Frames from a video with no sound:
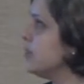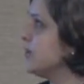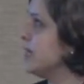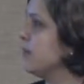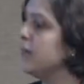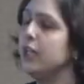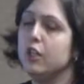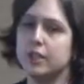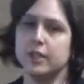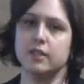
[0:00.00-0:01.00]
was that we
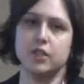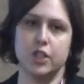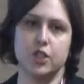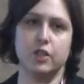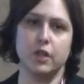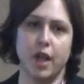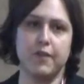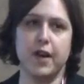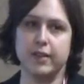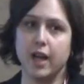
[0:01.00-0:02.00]
looked at the trajectory
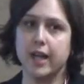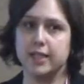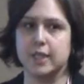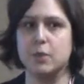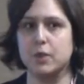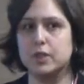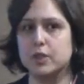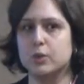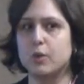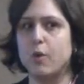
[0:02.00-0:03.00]
of the ions, and we
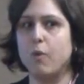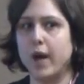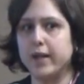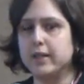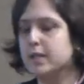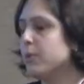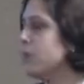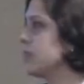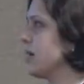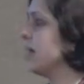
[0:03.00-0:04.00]
wanted to know why these
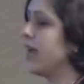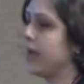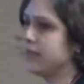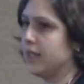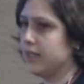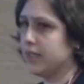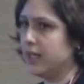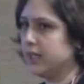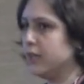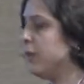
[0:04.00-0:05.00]
pores are cation
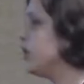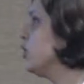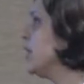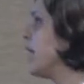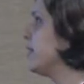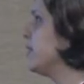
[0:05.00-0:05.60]
selective. We looked at the